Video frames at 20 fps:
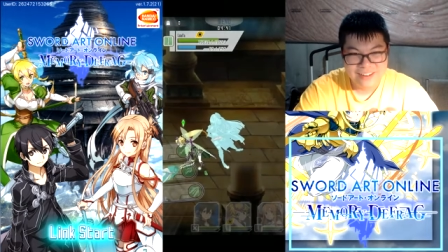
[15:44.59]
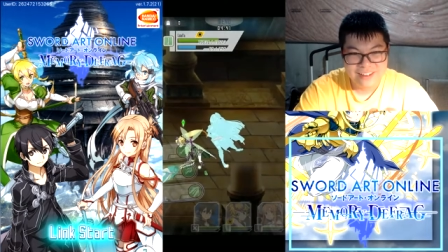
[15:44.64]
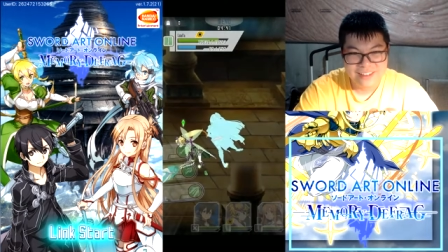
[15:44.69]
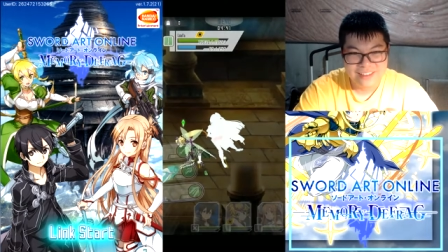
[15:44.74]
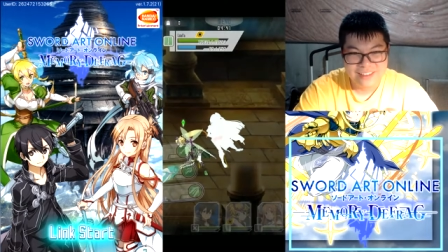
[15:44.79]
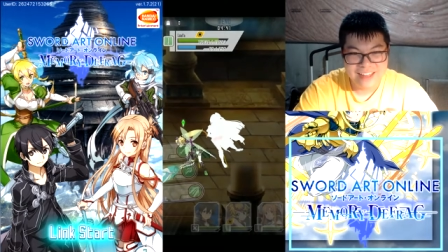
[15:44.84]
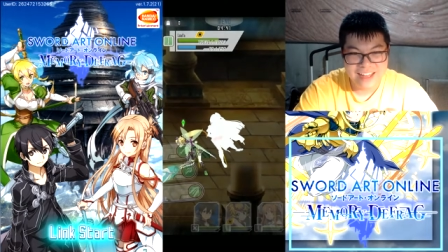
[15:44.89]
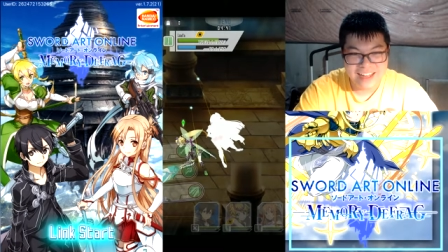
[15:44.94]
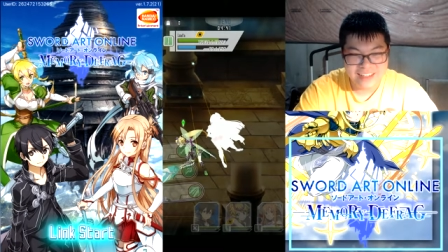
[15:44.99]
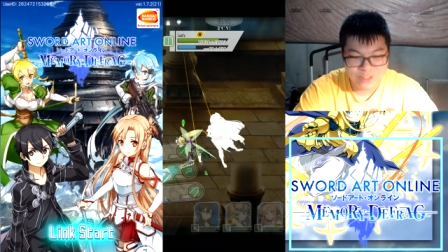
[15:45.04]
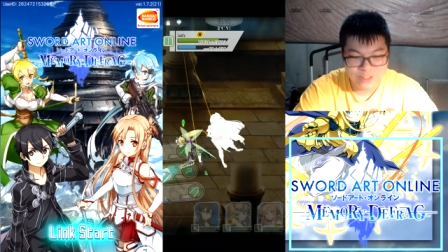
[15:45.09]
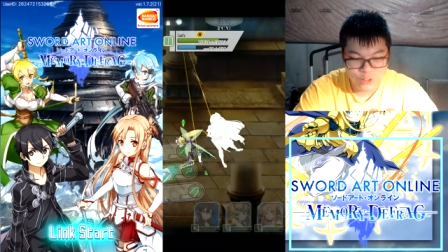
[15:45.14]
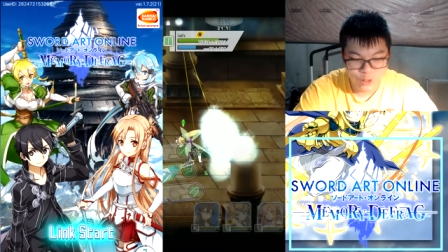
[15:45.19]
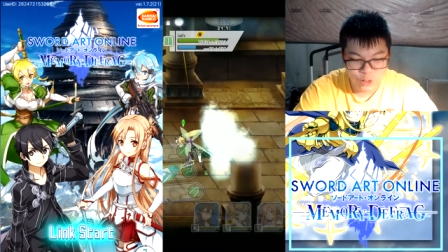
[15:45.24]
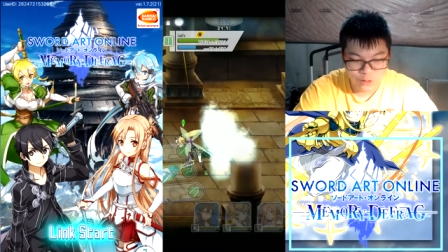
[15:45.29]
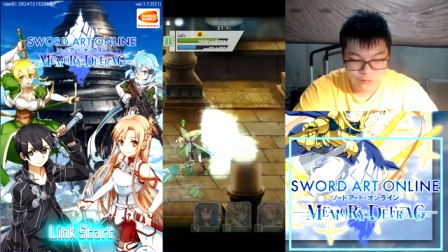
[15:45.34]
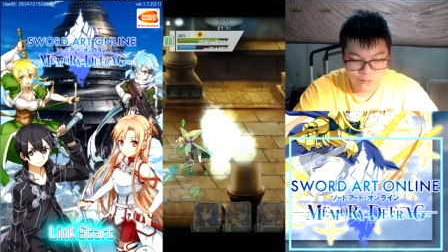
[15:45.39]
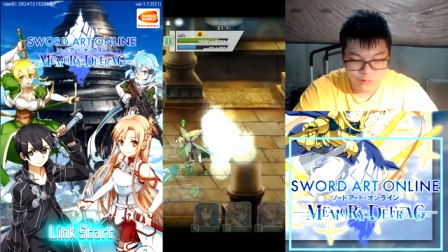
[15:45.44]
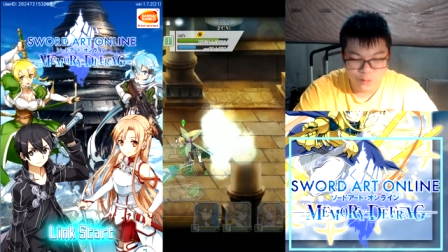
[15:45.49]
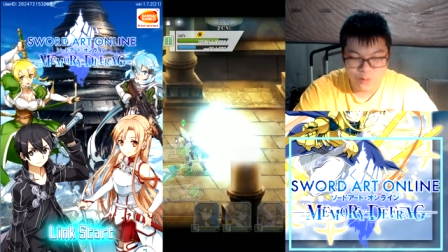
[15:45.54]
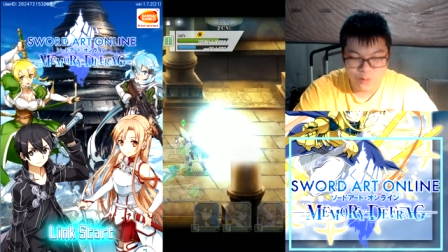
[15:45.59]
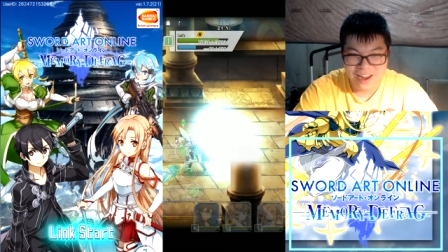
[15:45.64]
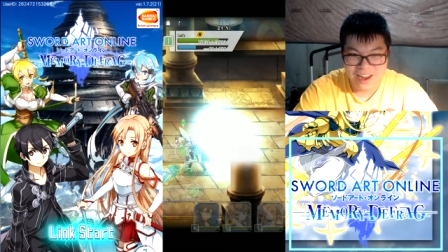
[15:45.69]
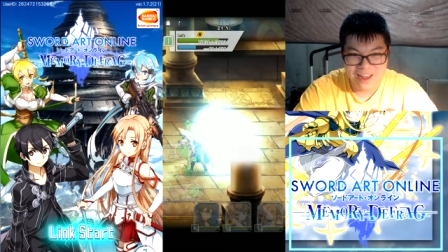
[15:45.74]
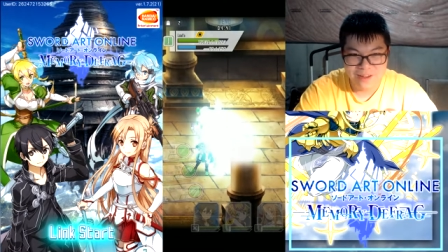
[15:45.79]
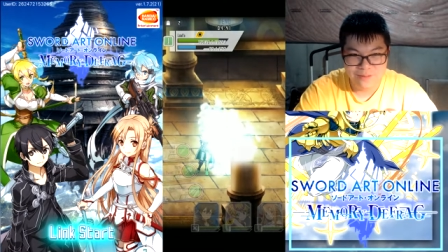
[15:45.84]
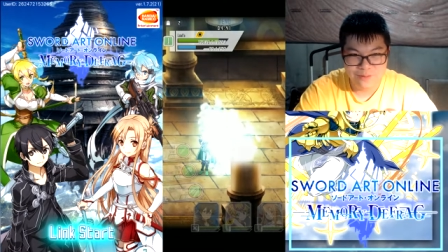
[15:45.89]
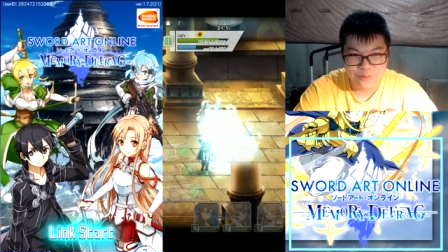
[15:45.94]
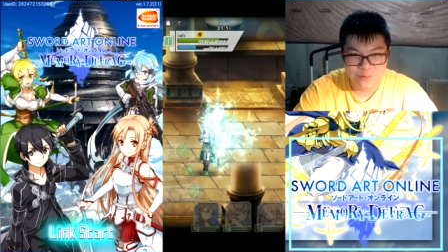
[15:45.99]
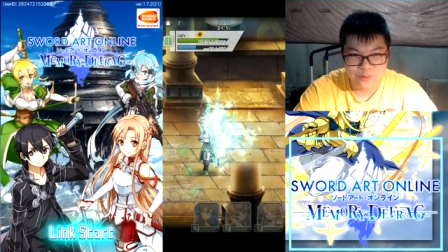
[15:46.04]
That took
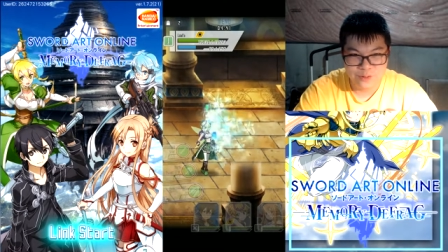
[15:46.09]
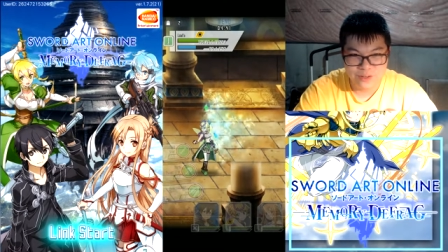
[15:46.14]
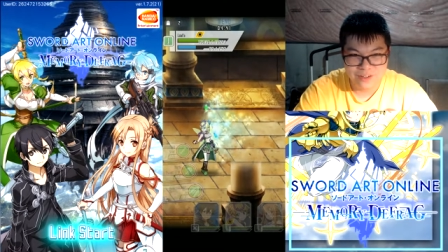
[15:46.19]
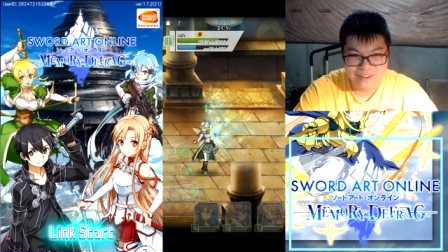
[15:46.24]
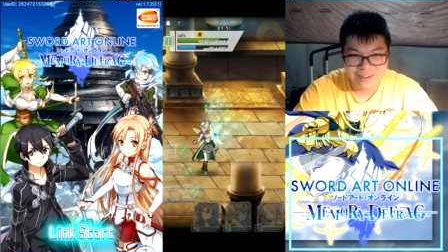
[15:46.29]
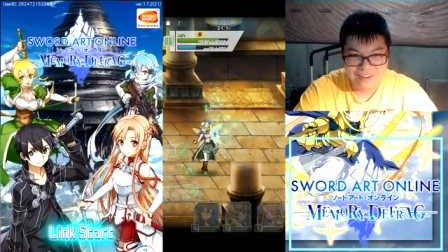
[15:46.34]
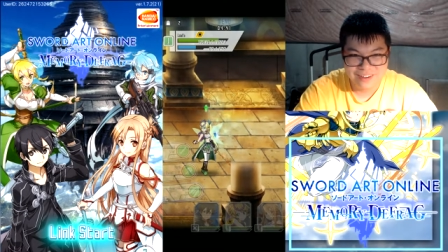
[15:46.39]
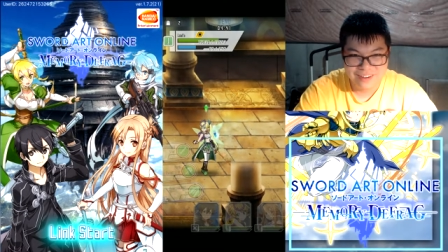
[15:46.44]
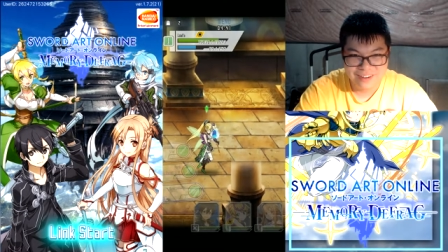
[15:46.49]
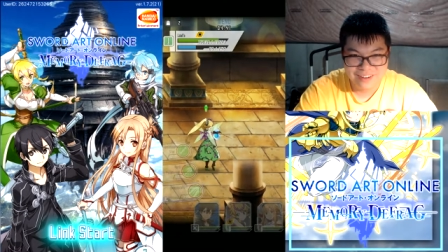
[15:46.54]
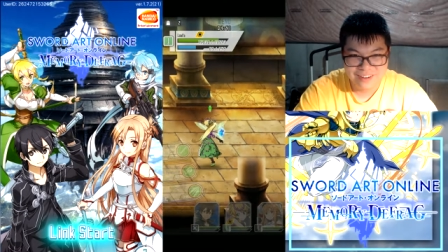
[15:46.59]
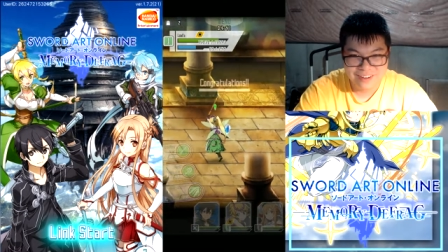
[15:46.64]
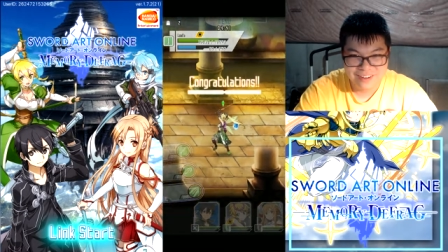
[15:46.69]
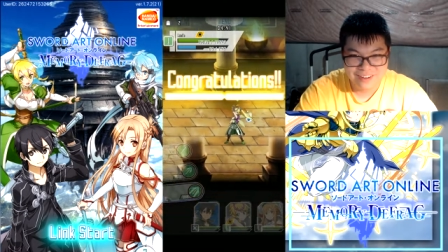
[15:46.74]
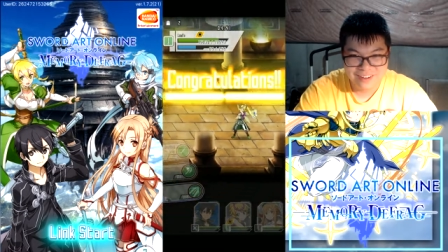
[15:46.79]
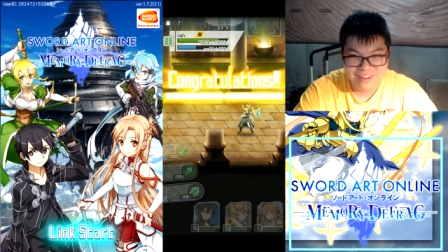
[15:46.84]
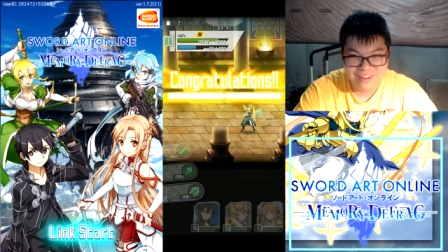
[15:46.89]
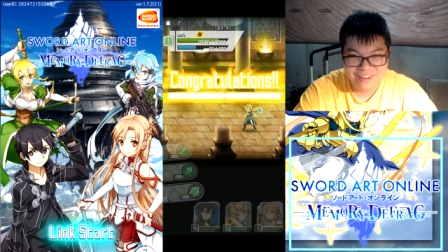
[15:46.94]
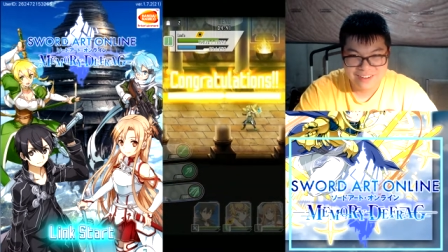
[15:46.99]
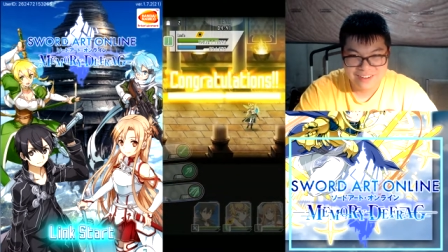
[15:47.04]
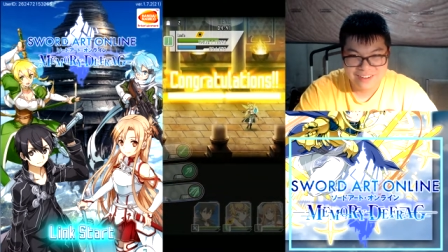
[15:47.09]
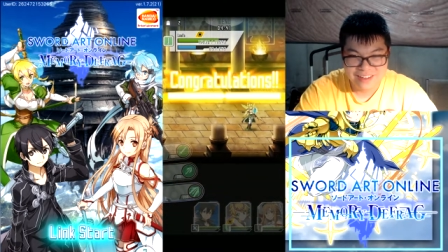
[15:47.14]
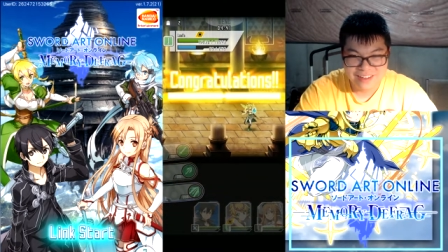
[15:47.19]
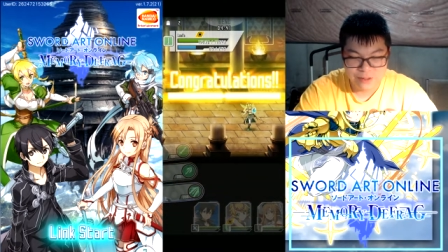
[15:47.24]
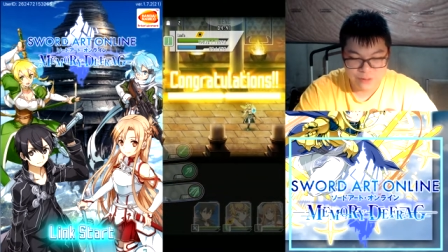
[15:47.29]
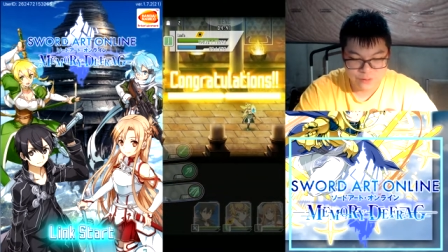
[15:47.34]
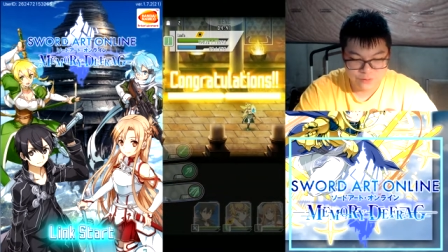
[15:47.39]
forever. I